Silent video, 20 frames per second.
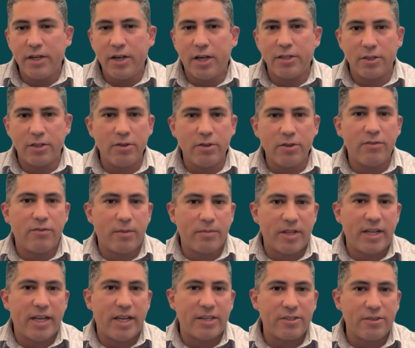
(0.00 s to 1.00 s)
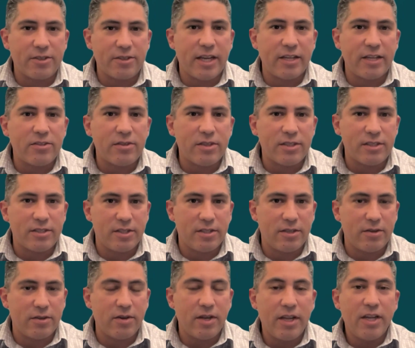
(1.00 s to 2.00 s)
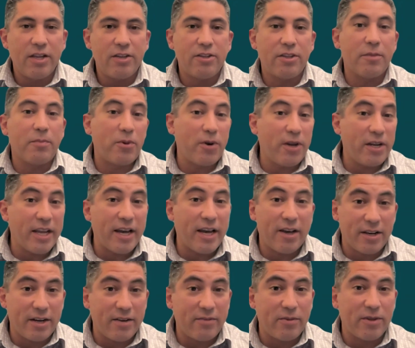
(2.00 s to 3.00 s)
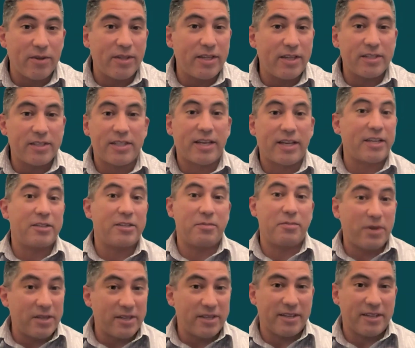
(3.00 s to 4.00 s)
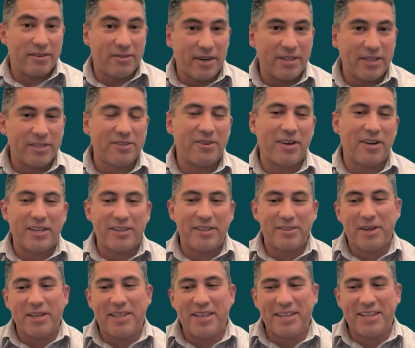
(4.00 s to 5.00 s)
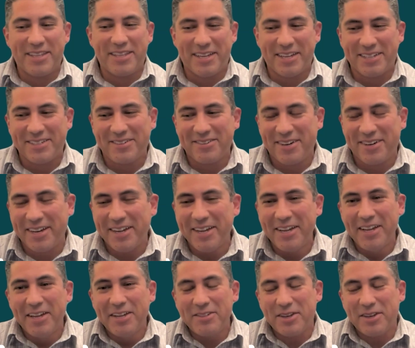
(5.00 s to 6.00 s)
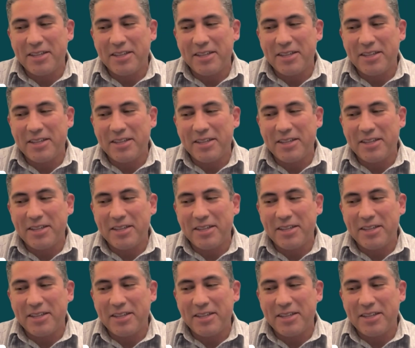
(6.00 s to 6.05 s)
non-dilutive from the National Cancer Institute, to the point now that everyone thinks like it's brilliant, right? So I think that's great.